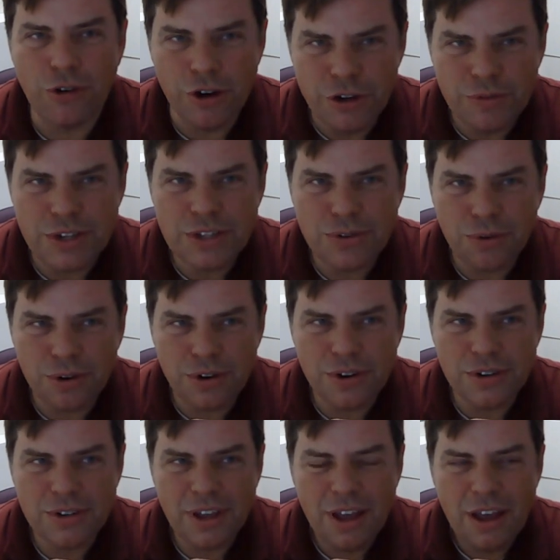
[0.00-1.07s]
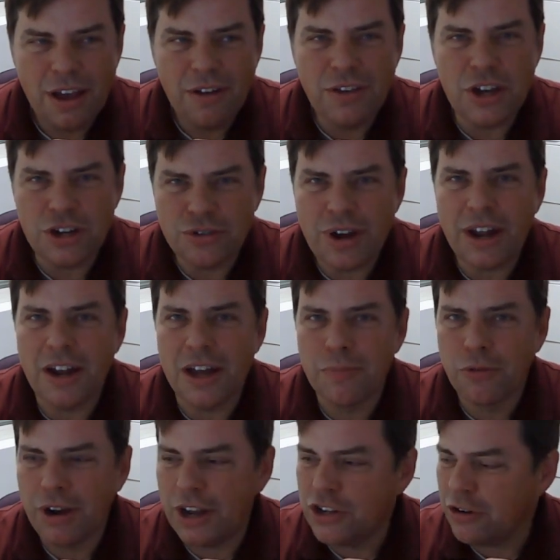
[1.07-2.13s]
grocery stores, that you try to
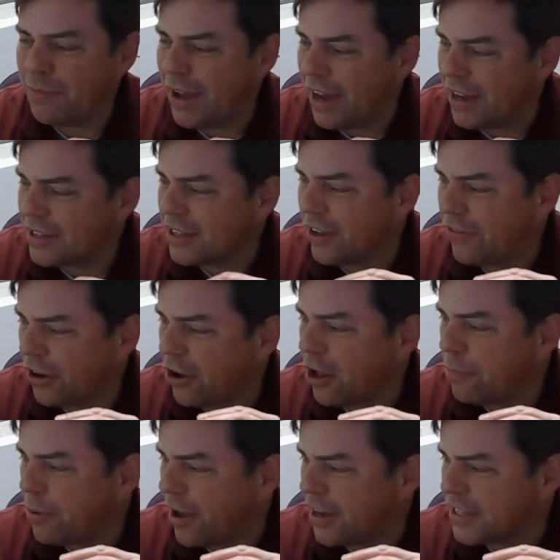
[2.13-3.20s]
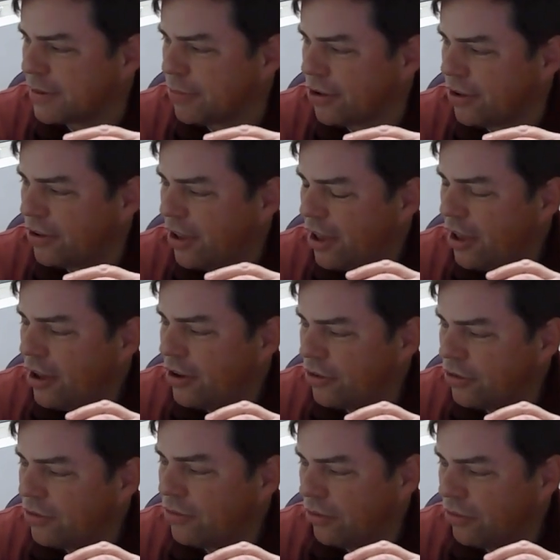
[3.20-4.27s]
upgrade your mask, if at all possible,
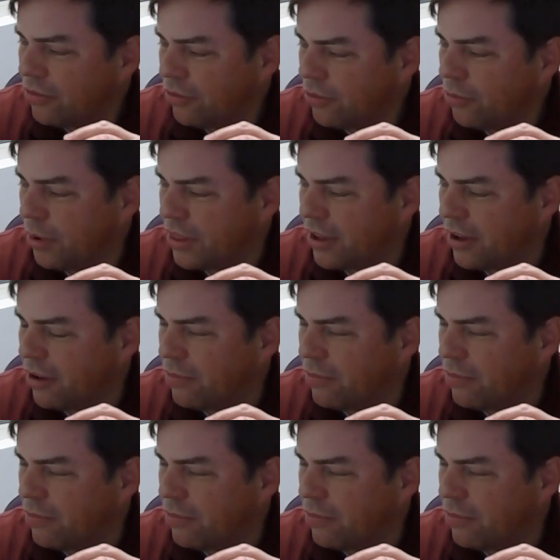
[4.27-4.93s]
with